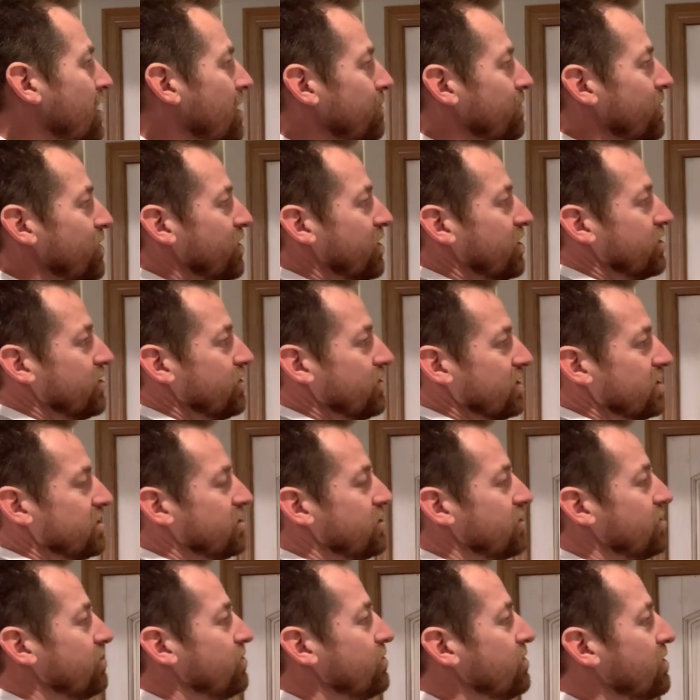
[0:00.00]
but you can do it
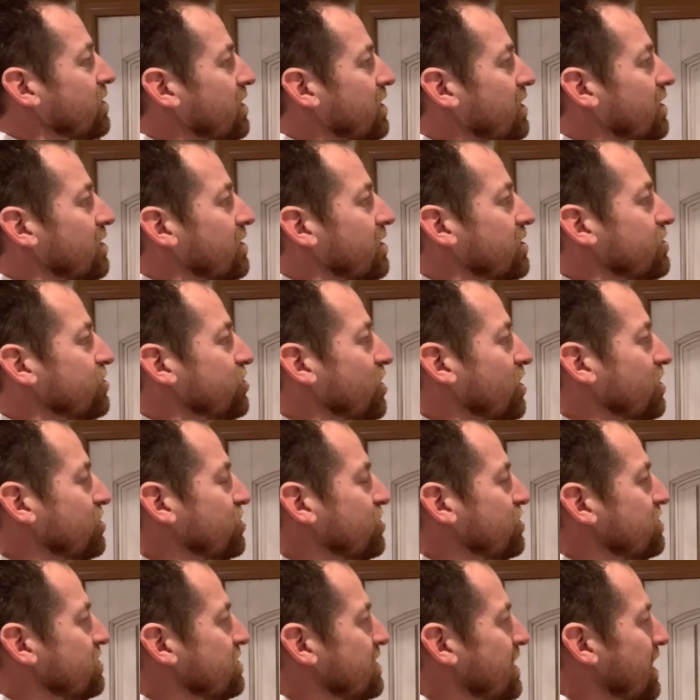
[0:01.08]
to
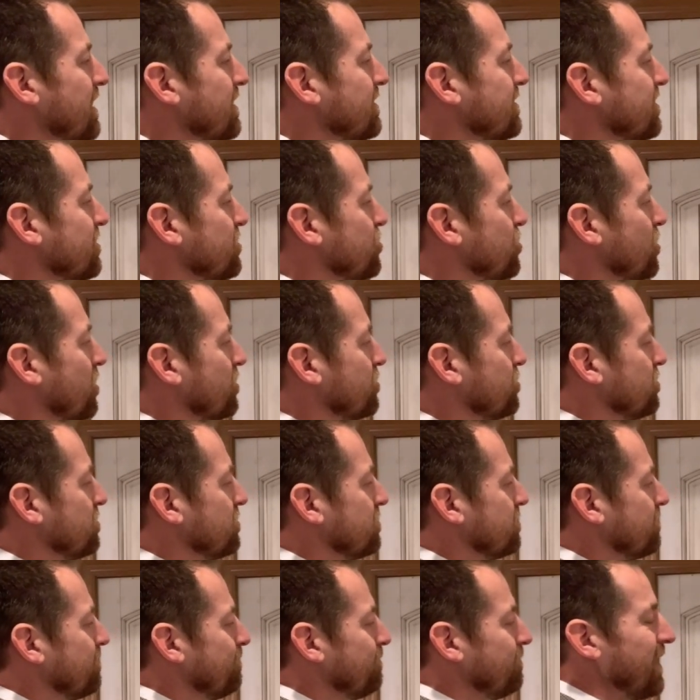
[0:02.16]
conjunctions and
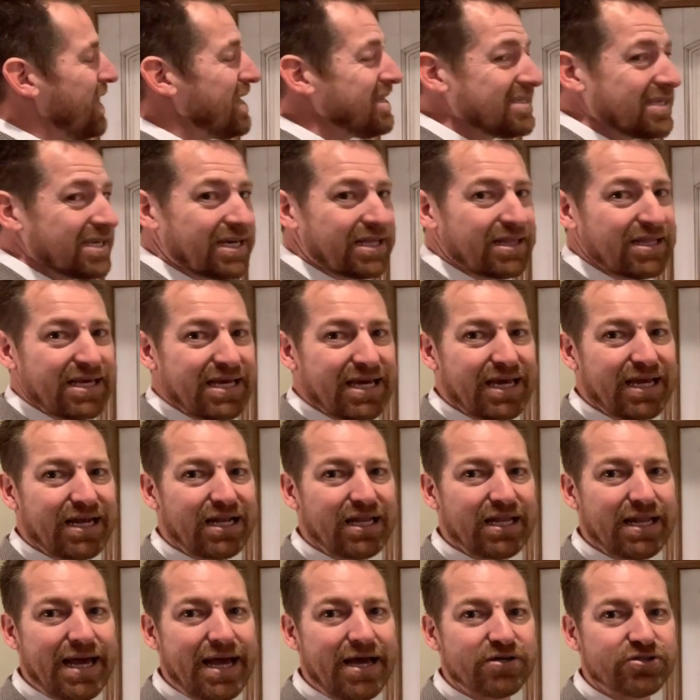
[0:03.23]
disjunctions. Basically, it
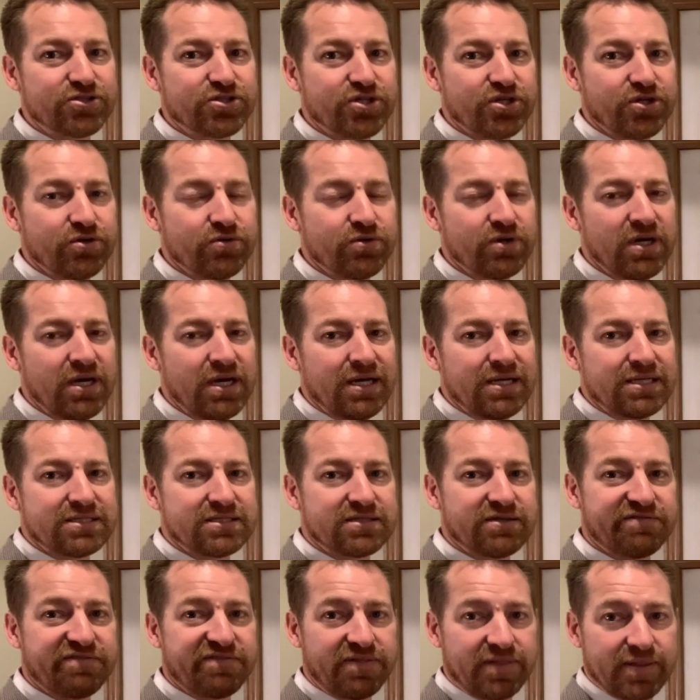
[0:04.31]
allows you
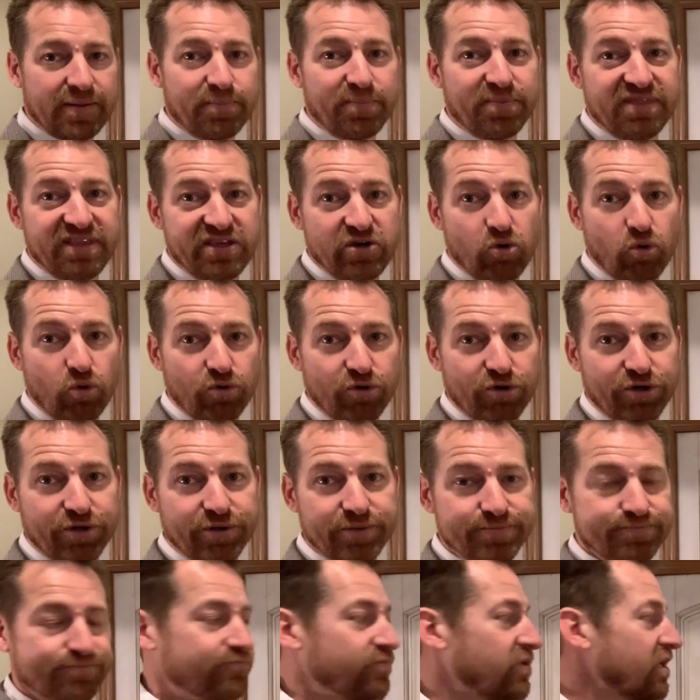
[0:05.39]
to flip the order.
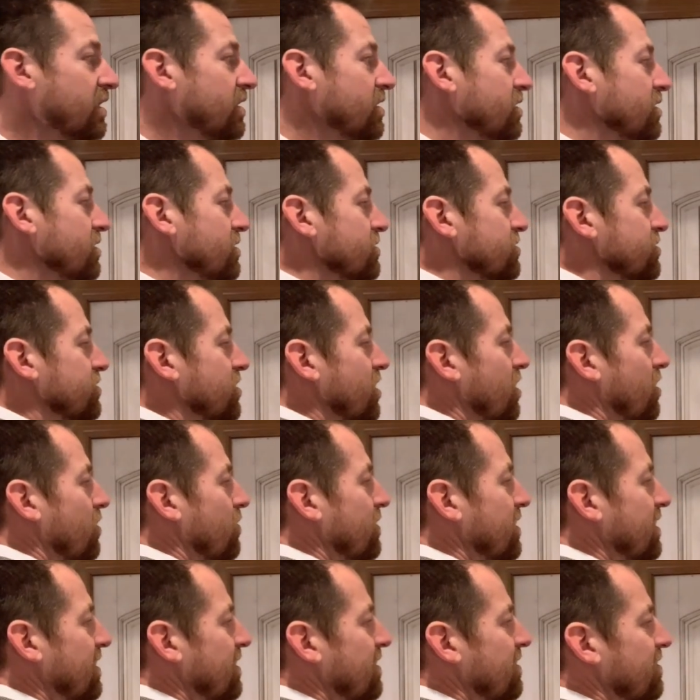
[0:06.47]
So
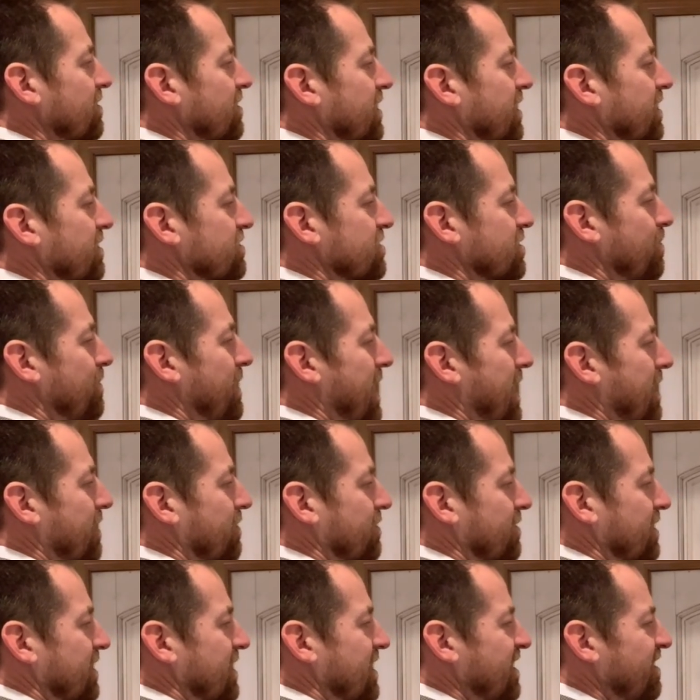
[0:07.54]
here's the
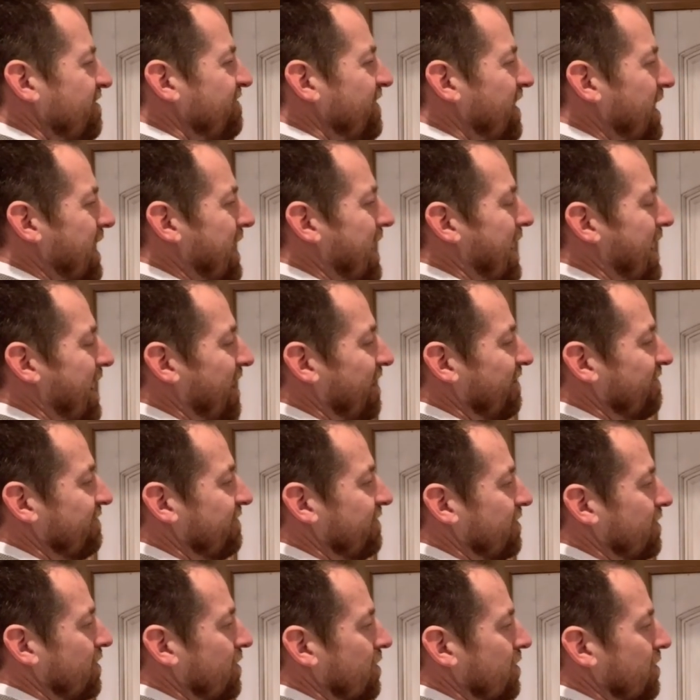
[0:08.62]
pattern. If I have
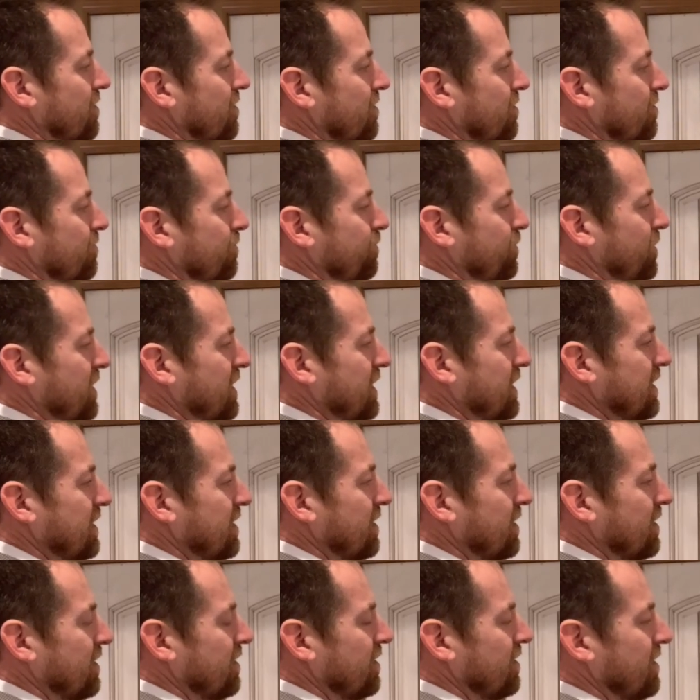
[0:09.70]
P
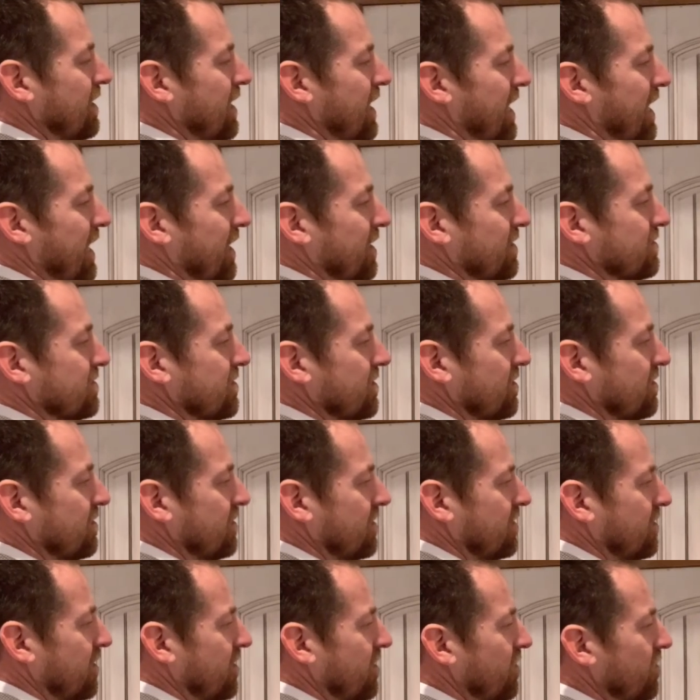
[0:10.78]
and
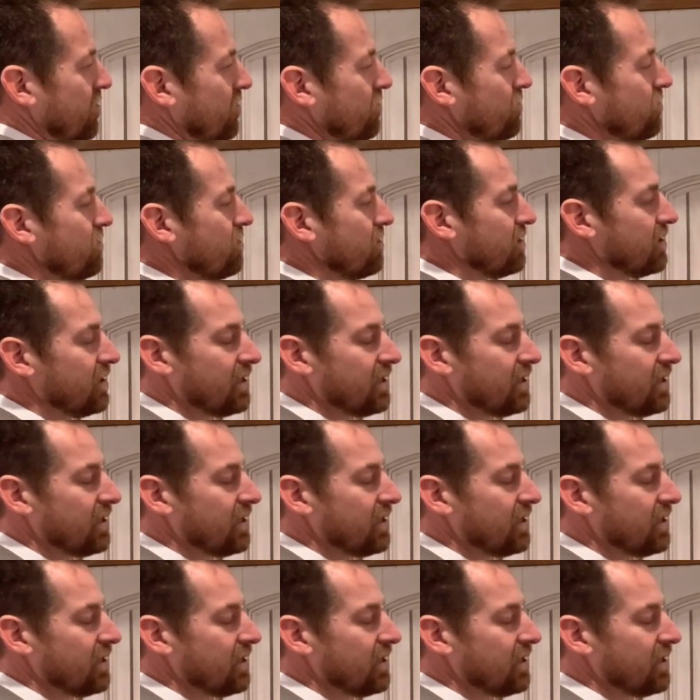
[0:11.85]
Q,